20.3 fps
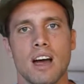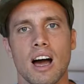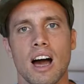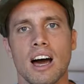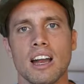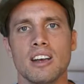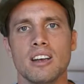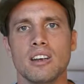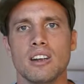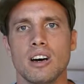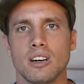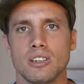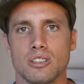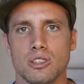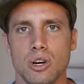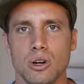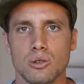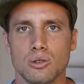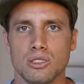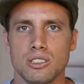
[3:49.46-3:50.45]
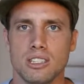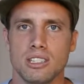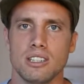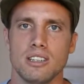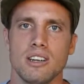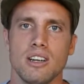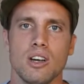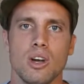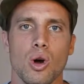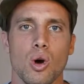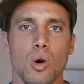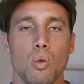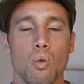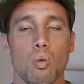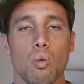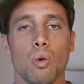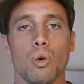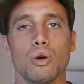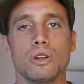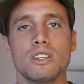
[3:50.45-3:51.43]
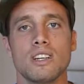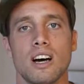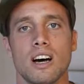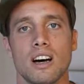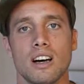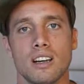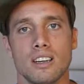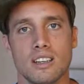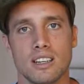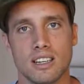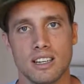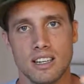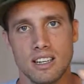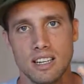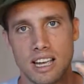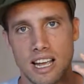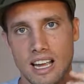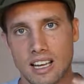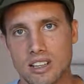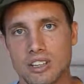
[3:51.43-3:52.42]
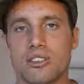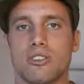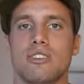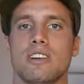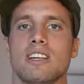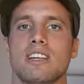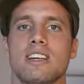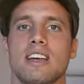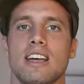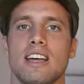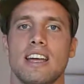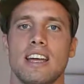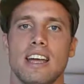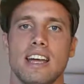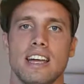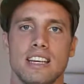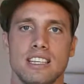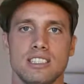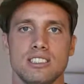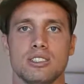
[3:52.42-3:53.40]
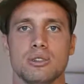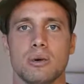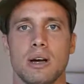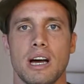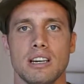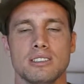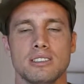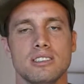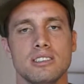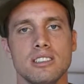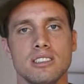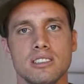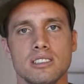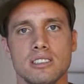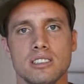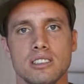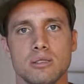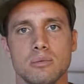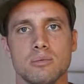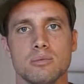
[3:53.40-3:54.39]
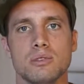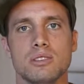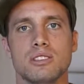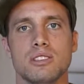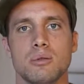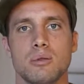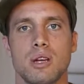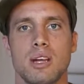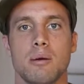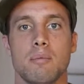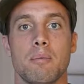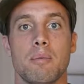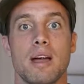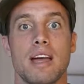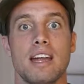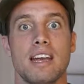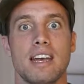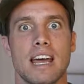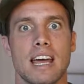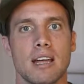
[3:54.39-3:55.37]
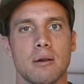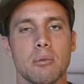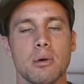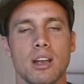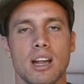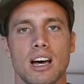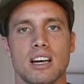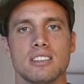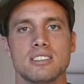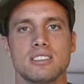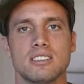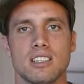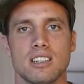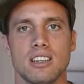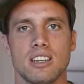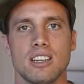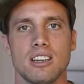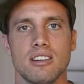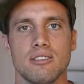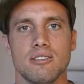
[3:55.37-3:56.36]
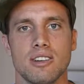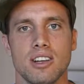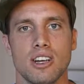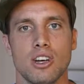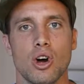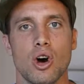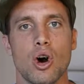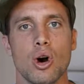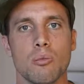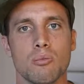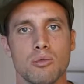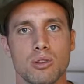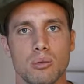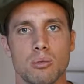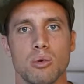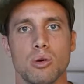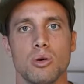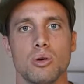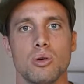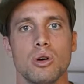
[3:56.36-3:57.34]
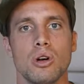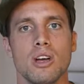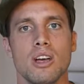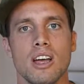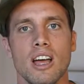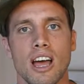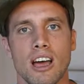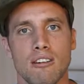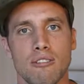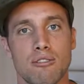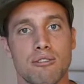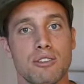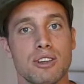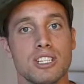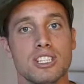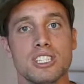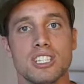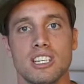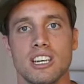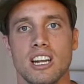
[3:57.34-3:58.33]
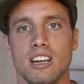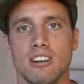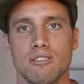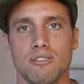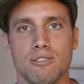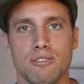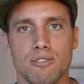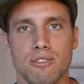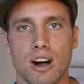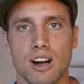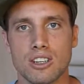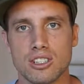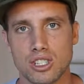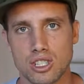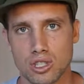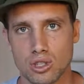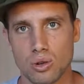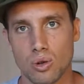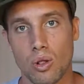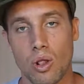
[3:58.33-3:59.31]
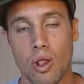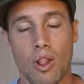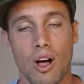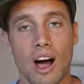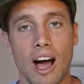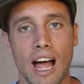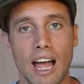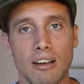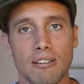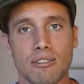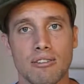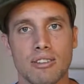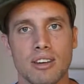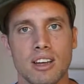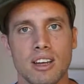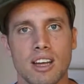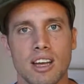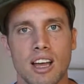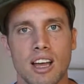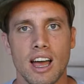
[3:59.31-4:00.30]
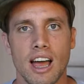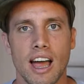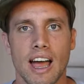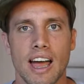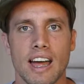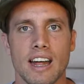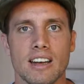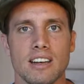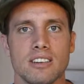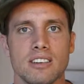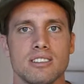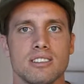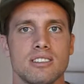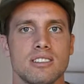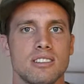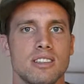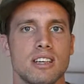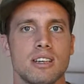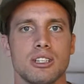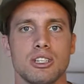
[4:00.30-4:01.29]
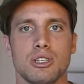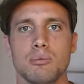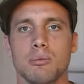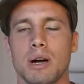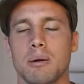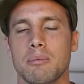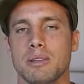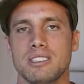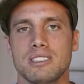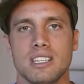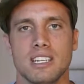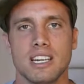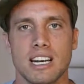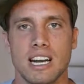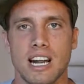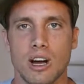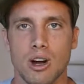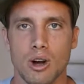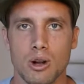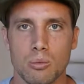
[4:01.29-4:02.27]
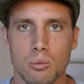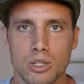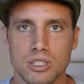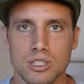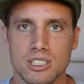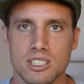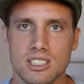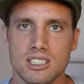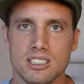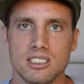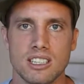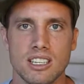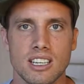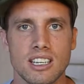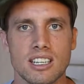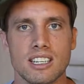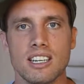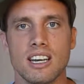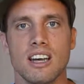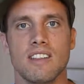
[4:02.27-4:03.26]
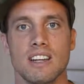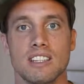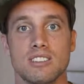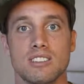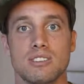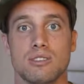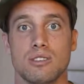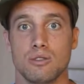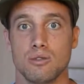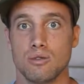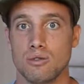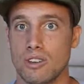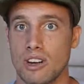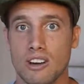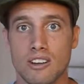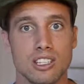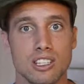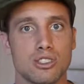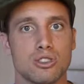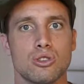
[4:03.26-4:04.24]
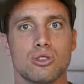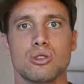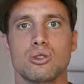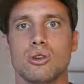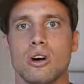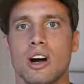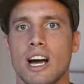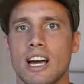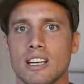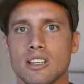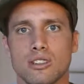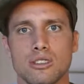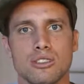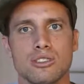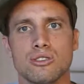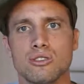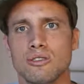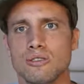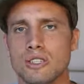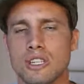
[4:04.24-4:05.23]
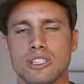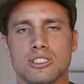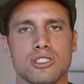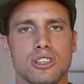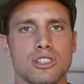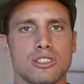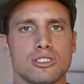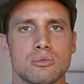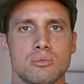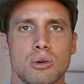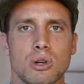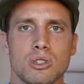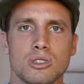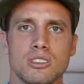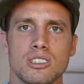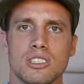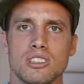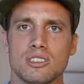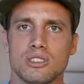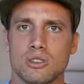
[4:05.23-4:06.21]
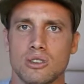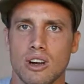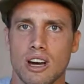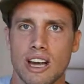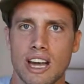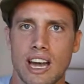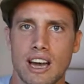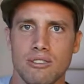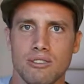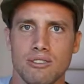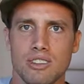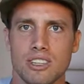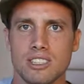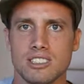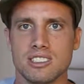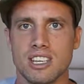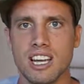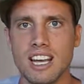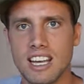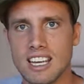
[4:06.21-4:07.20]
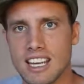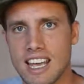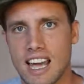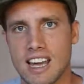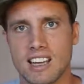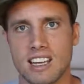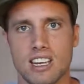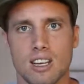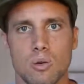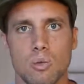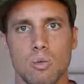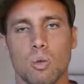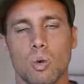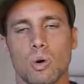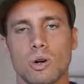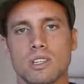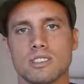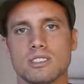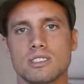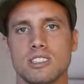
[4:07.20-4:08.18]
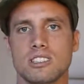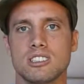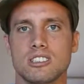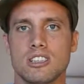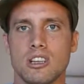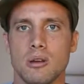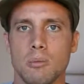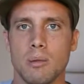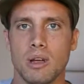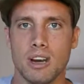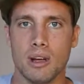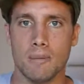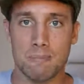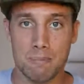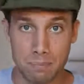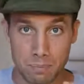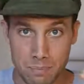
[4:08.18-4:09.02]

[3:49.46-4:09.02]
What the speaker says: unadulterated water entering into our systems to enable us to live an optimal, efficient, and functional life. And that you might be sitting at home watching this thinking, yeah, that's very true. I use reverse osmosis, or I have this Kangen water system, and